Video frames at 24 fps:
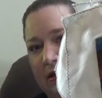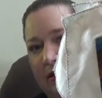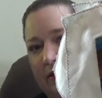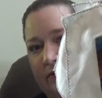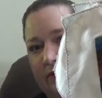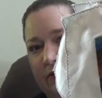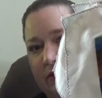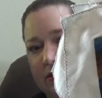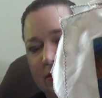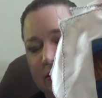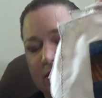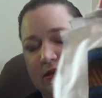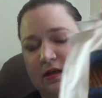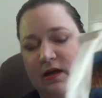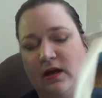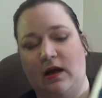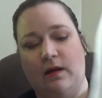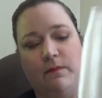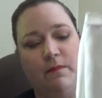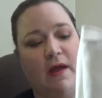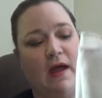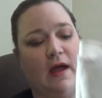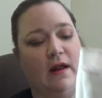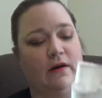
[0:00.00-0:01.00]
ever since I
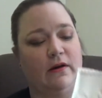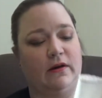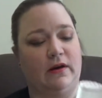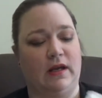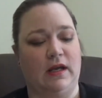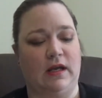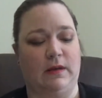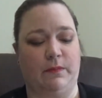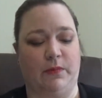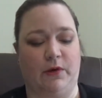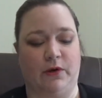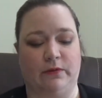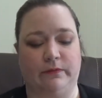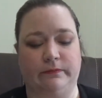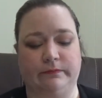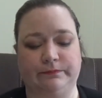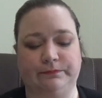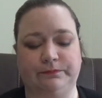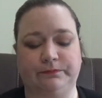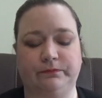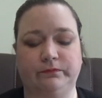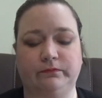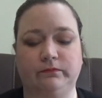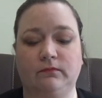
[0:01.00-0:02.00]
got Pattern Keeper.
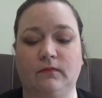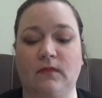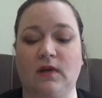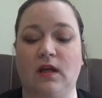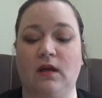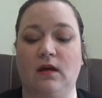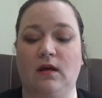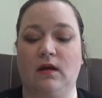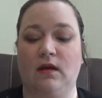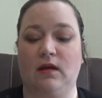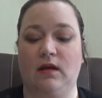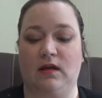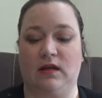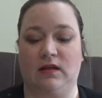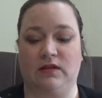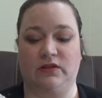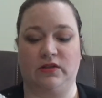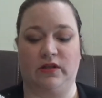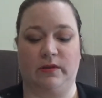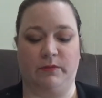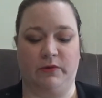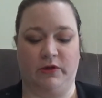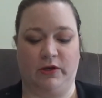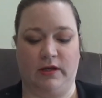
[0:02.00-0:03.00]
And
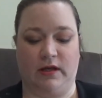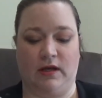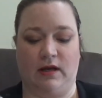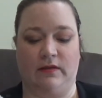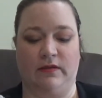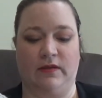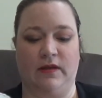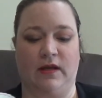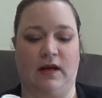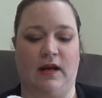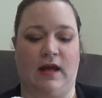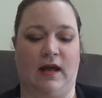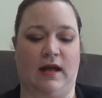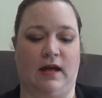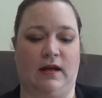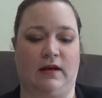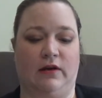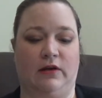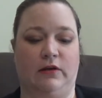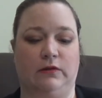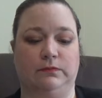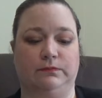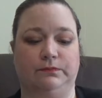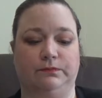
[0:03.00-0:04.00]
so I'm working on the
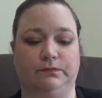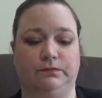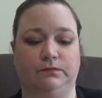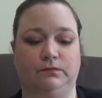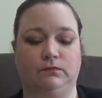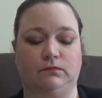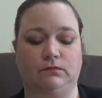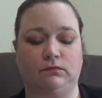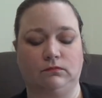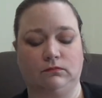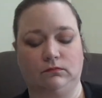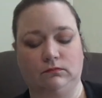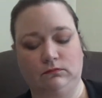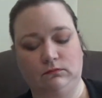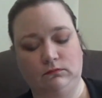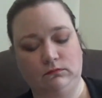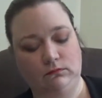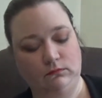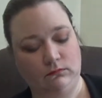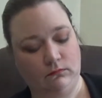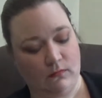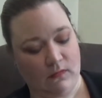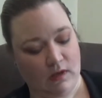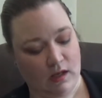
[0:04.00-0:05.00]
diagonal.
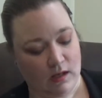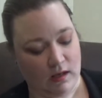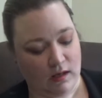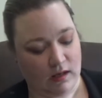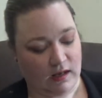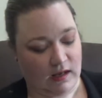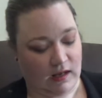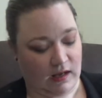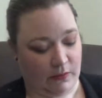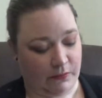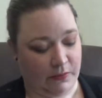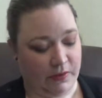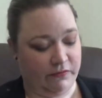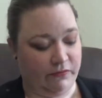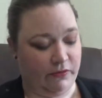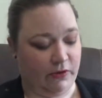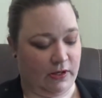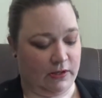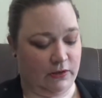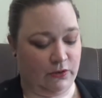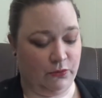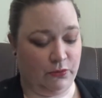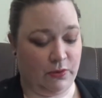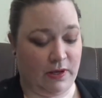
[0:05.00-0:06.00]
However,
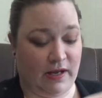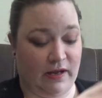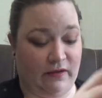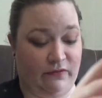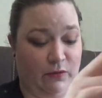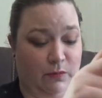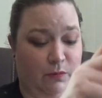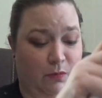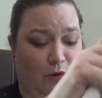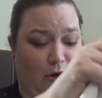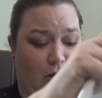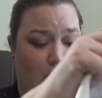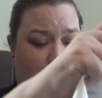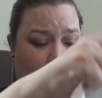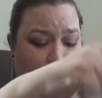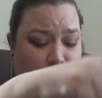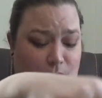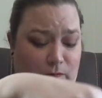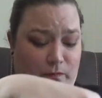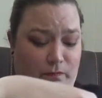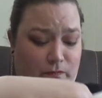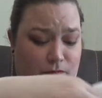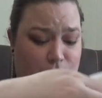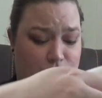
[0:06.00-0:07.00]
I do have a problem.
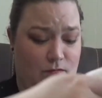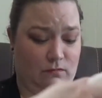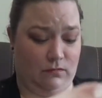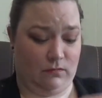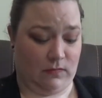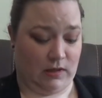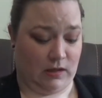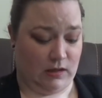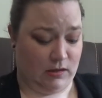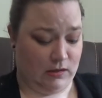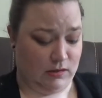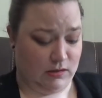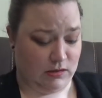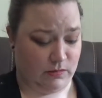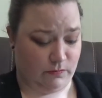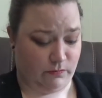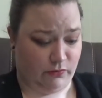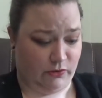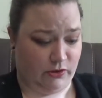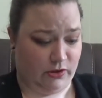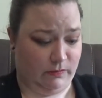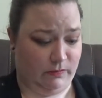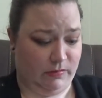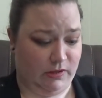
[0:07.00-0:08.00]
And it's a
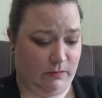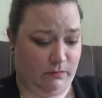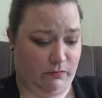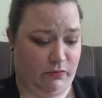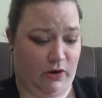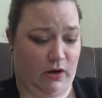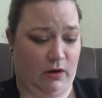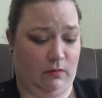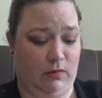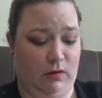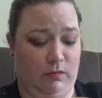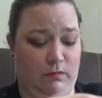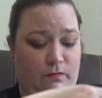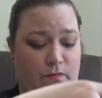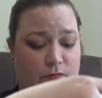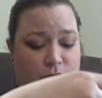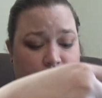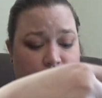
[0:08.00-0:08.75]
pretty big problem,